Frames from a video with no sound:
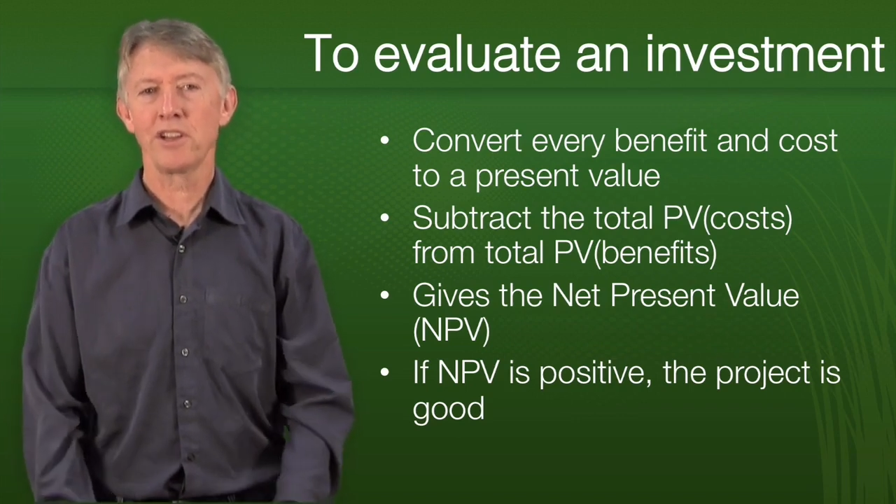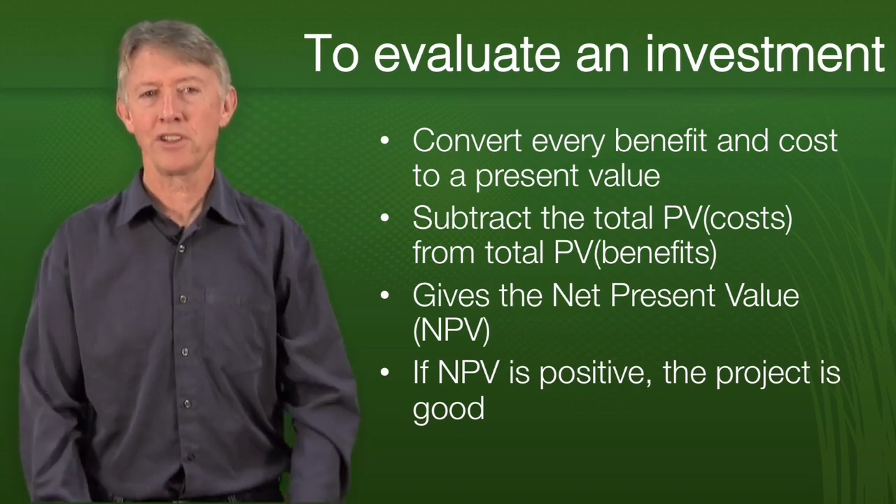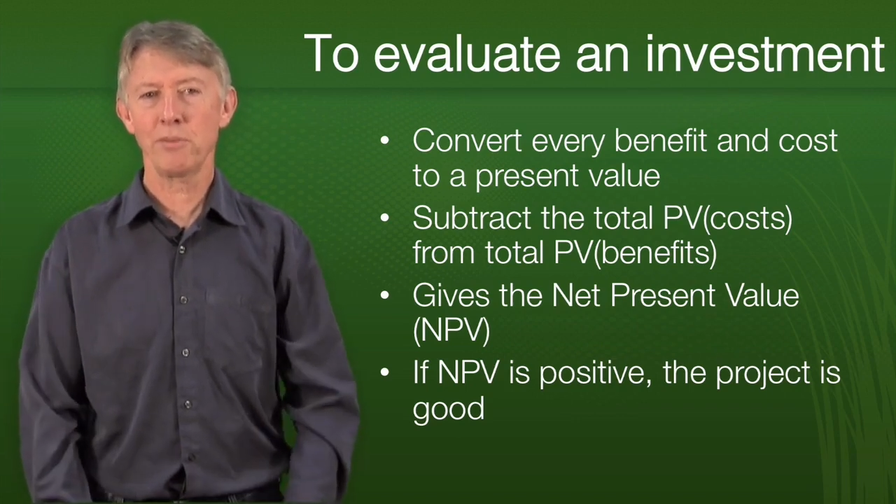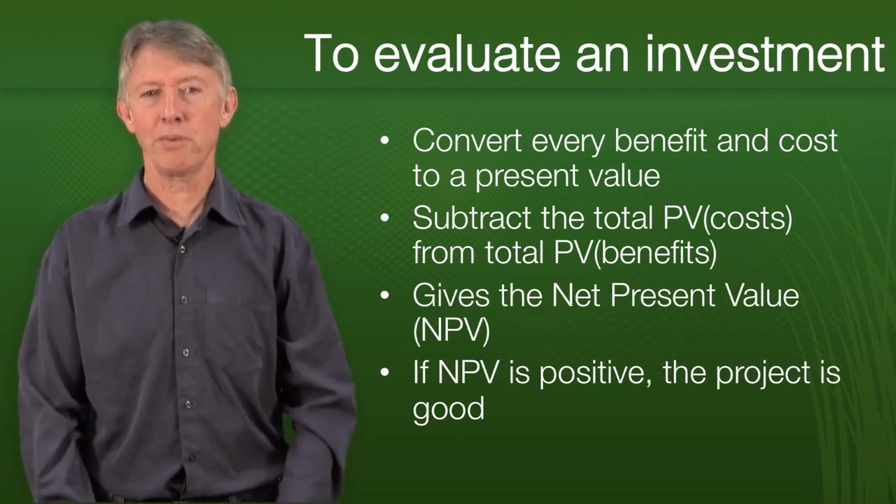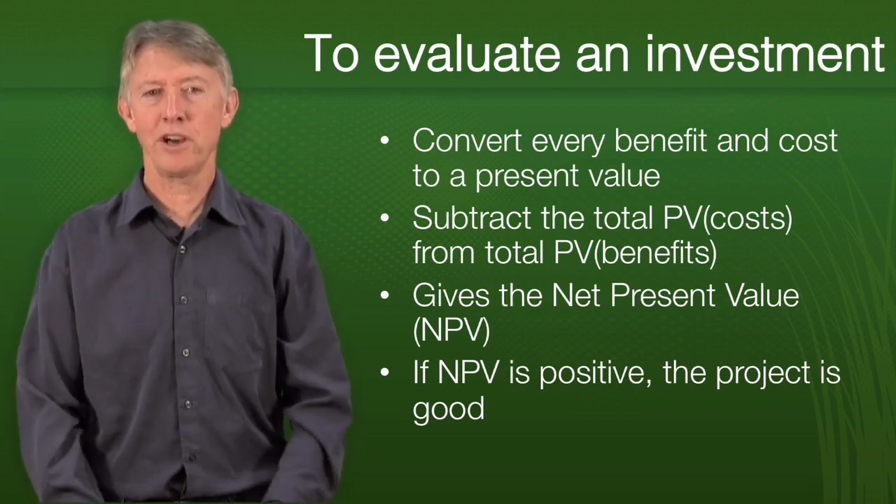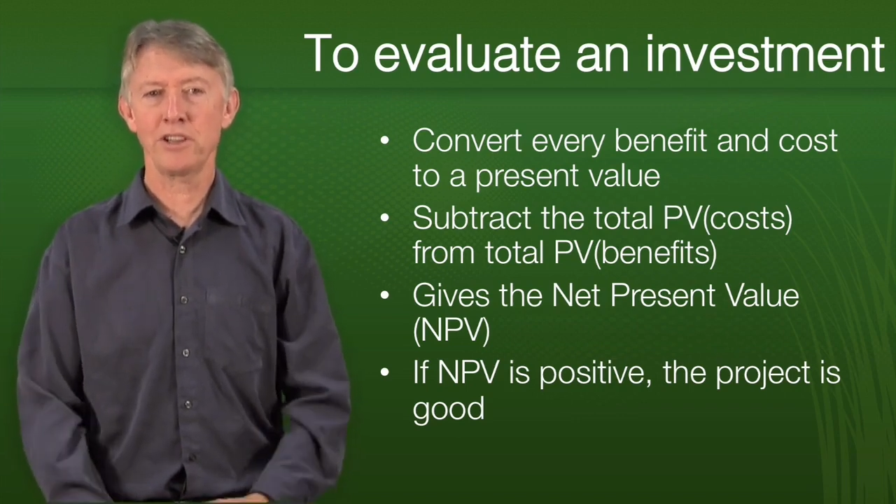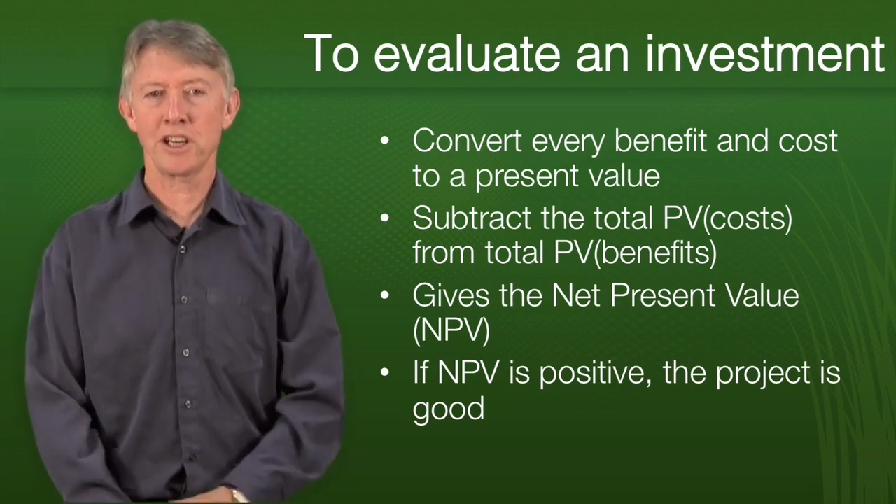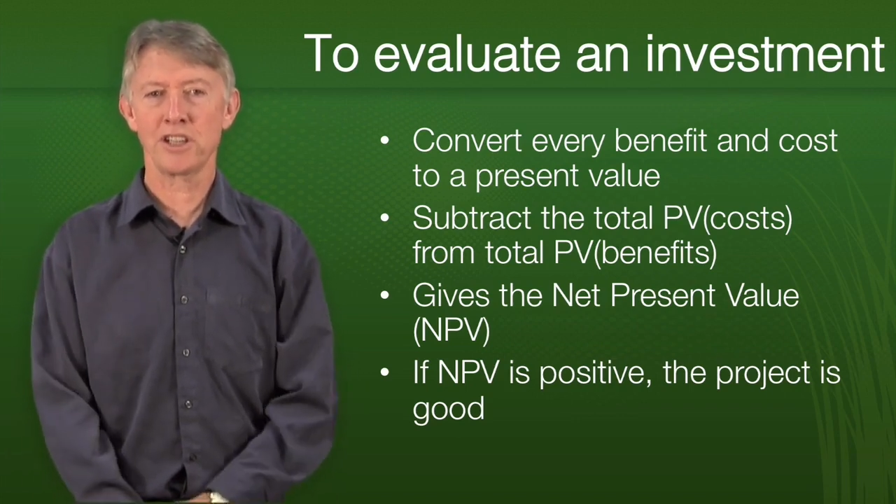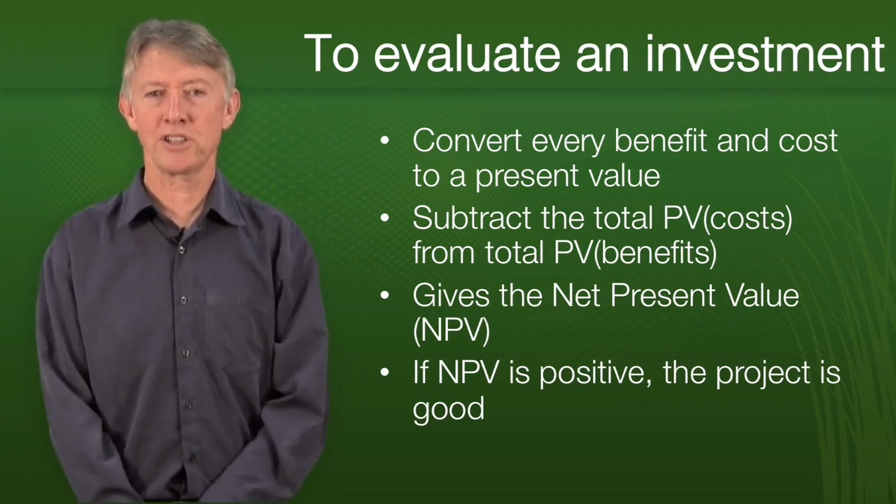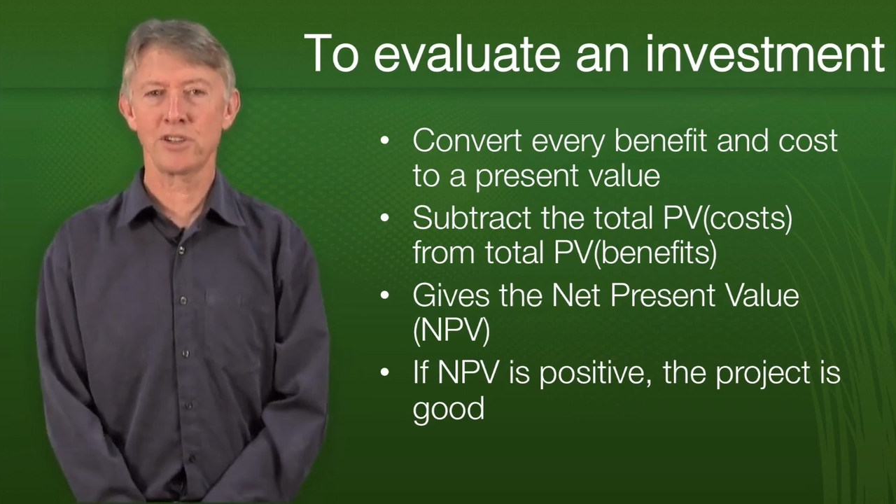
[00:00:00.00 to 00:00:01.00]
the
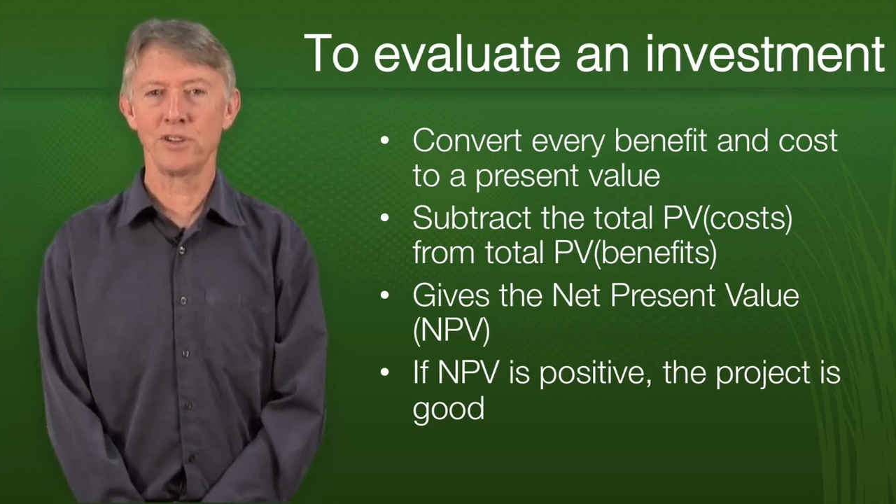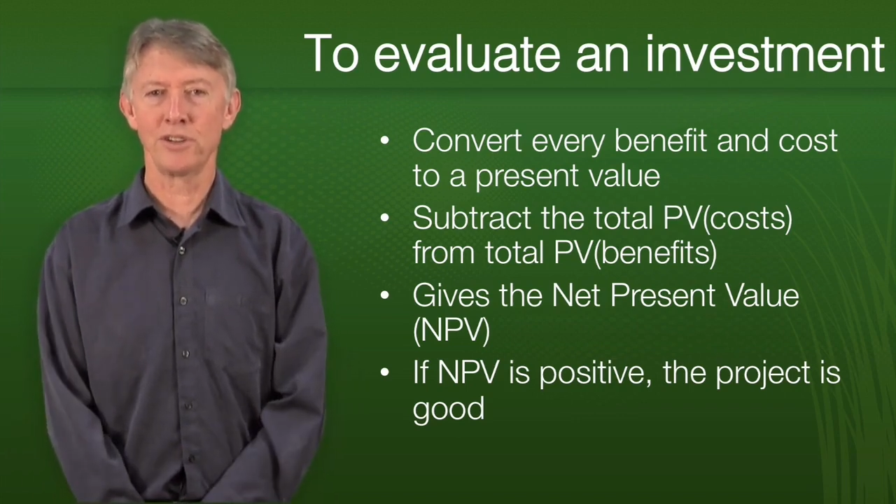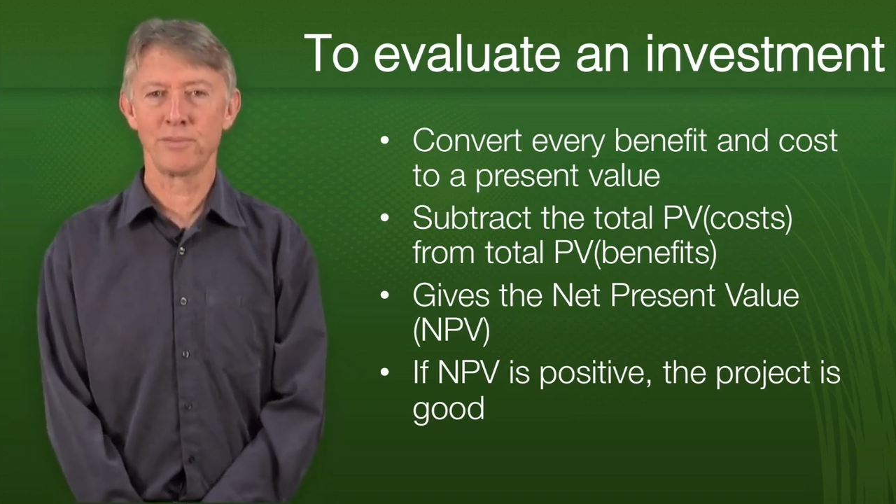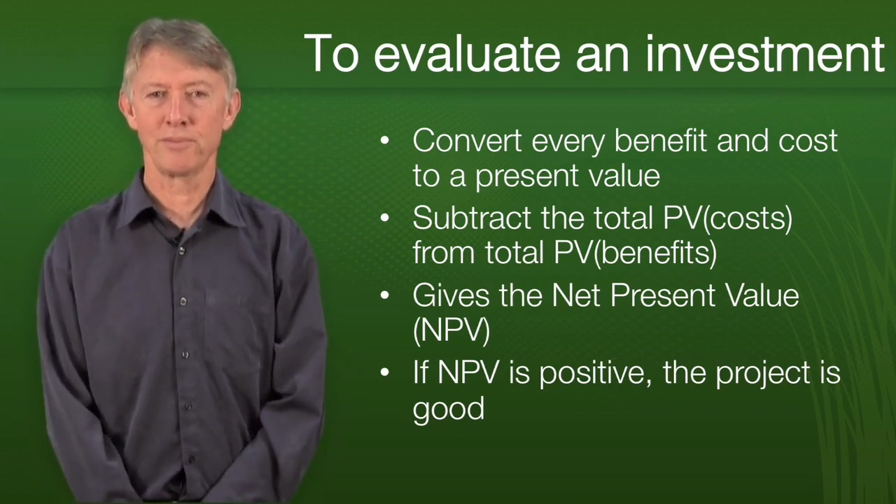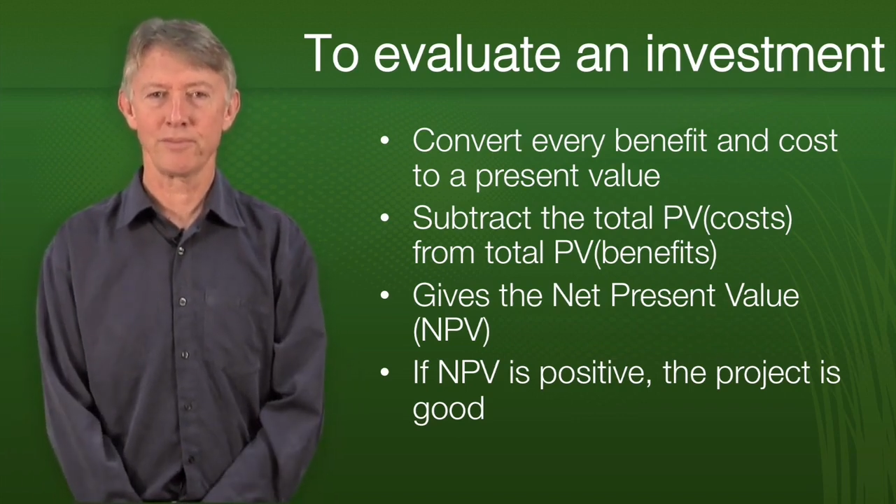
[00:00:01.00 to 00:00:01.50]
project is good.